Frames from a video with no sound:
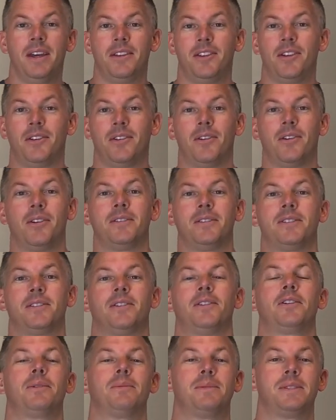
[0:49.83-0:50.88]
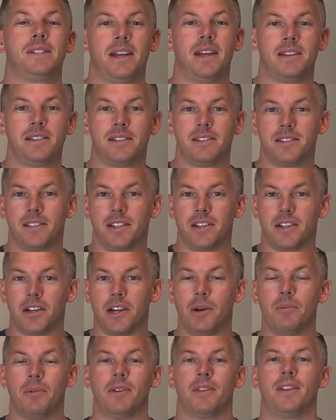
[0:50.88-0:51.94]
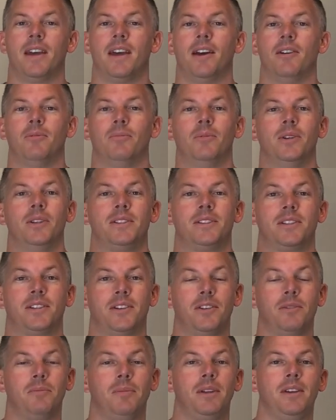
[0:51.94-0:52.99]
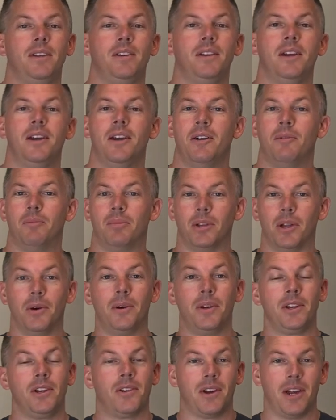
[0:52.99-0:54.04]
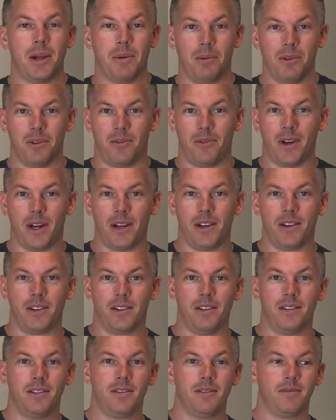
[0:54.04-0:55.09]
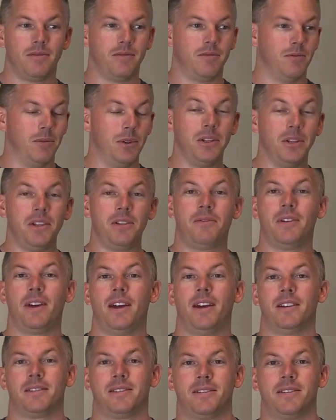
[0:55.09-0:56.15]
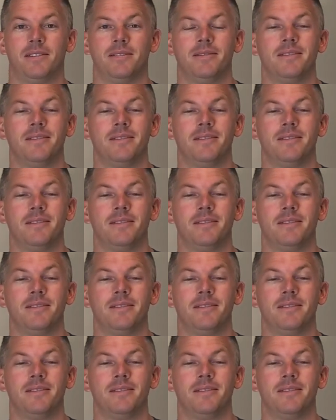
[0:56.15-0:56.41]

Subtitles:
there are circumstances that come with that, which could be blowing your amplifier really fast.